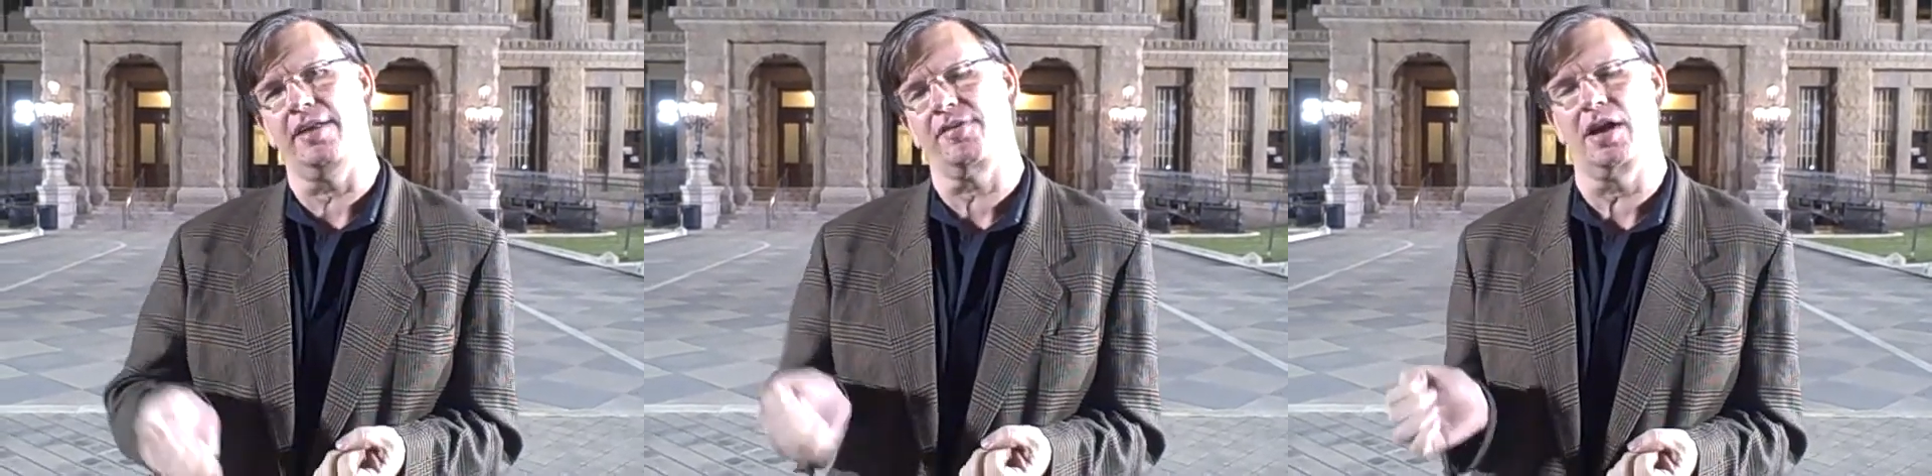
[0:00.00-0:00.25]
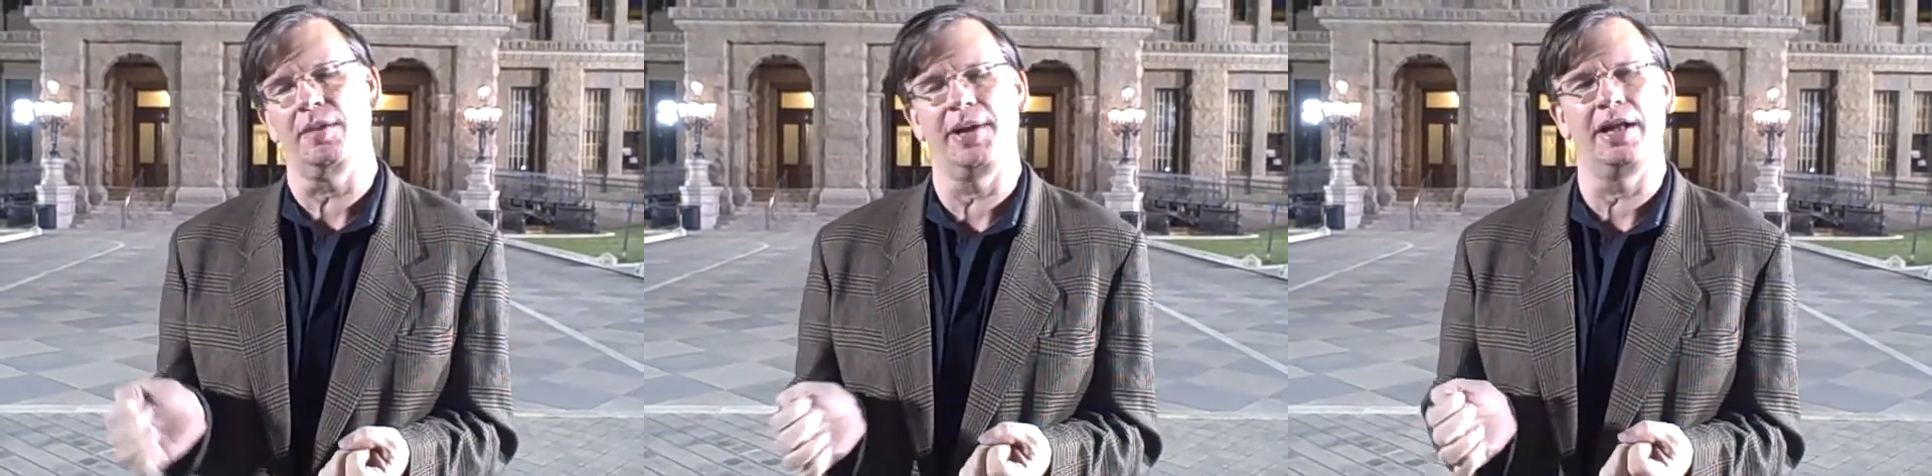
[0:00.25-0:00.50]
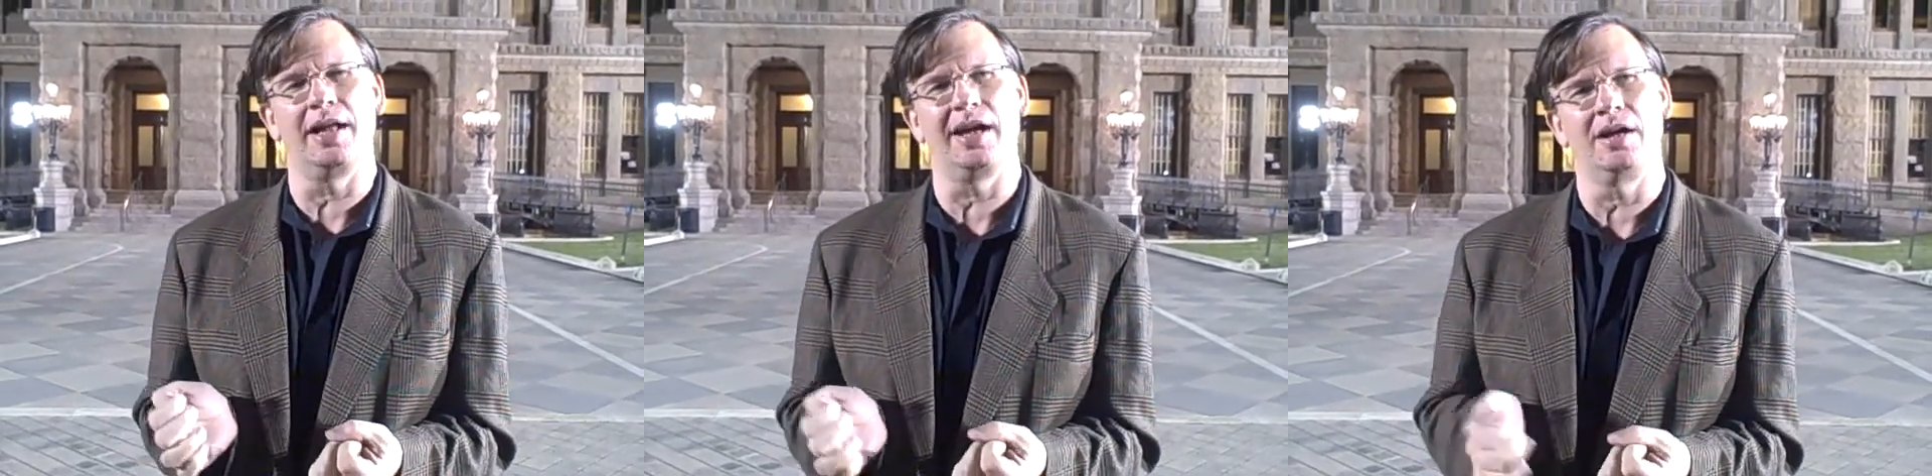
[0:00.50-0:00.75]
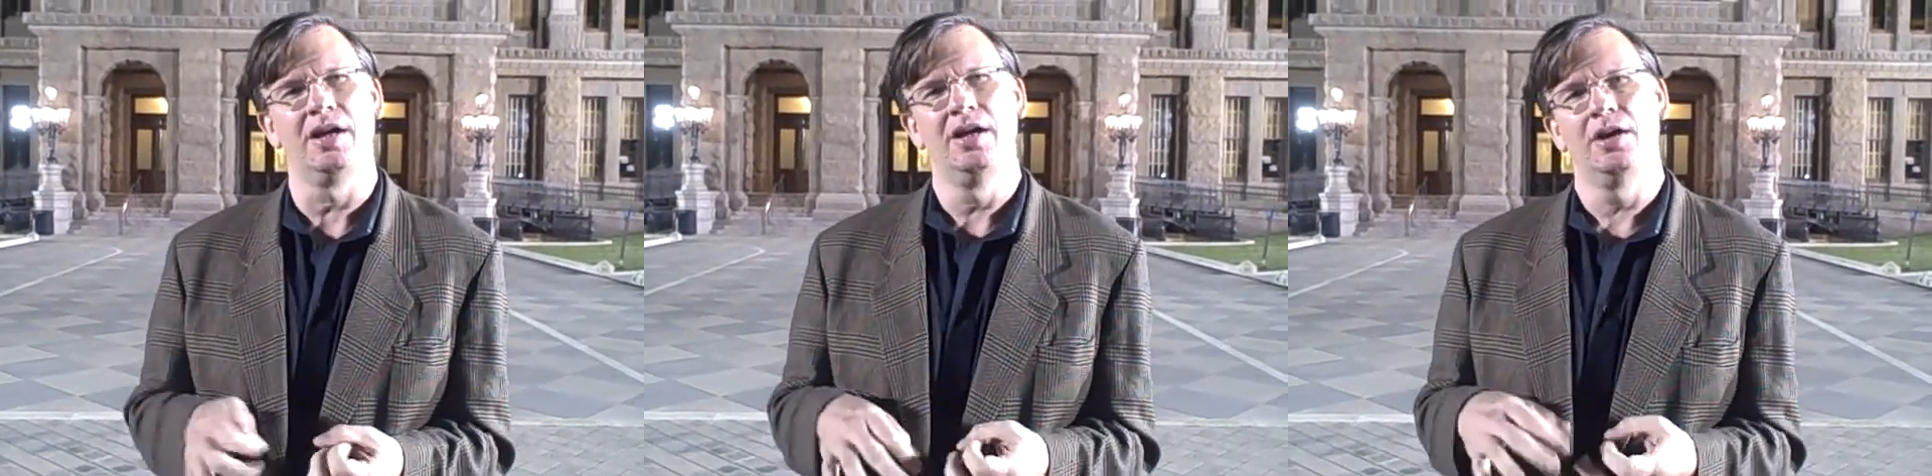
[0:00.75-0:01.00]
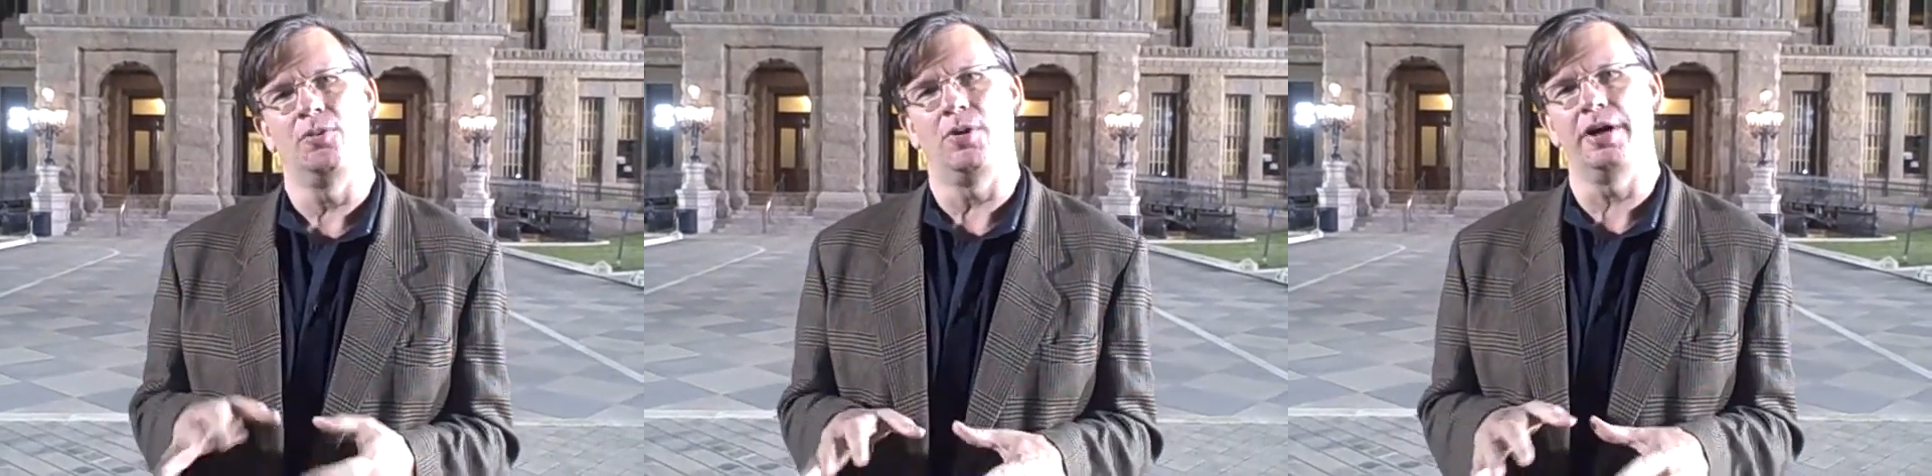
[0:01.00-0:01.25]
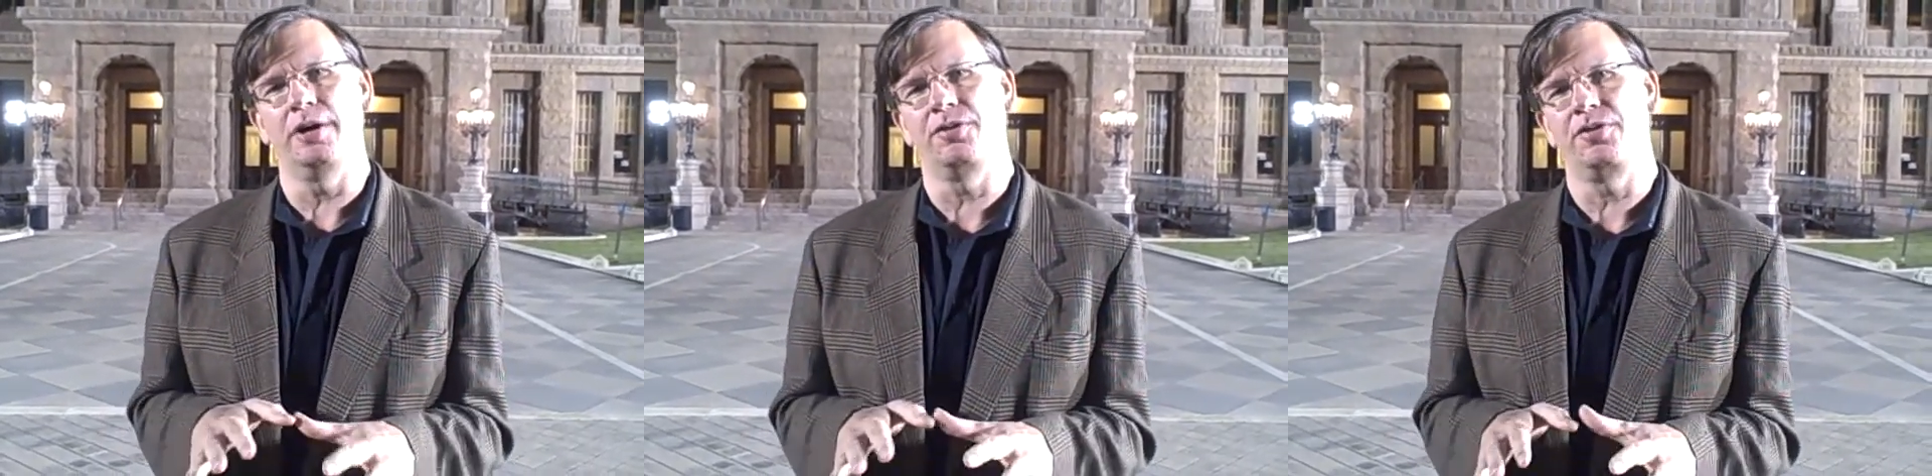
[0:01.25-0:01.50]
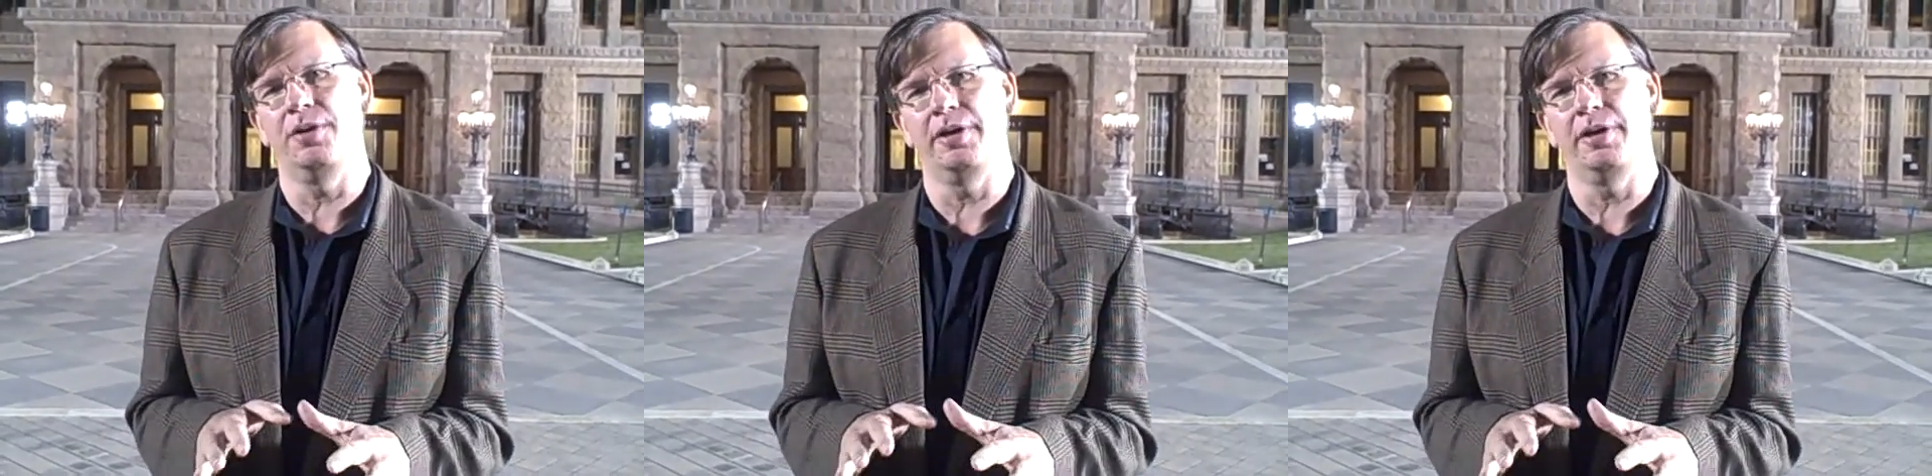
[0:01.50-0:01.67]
It's going to be like one or two